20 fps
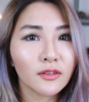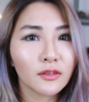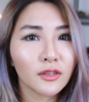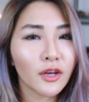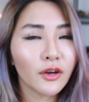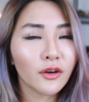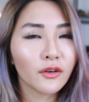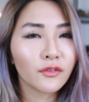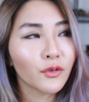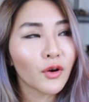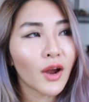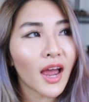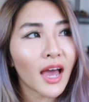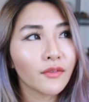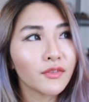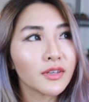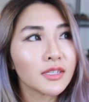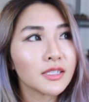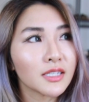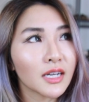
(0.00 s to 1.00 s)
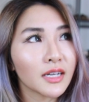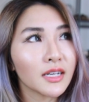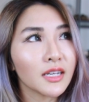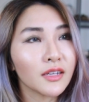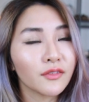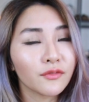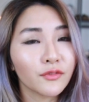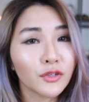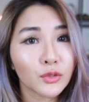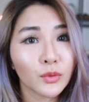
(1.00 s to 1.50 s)
low for having done
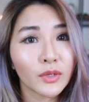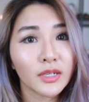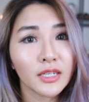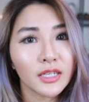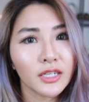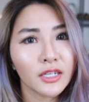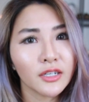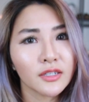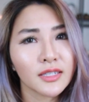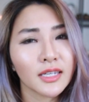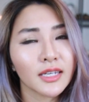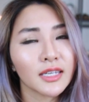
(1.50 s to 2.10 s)
it for 20 years.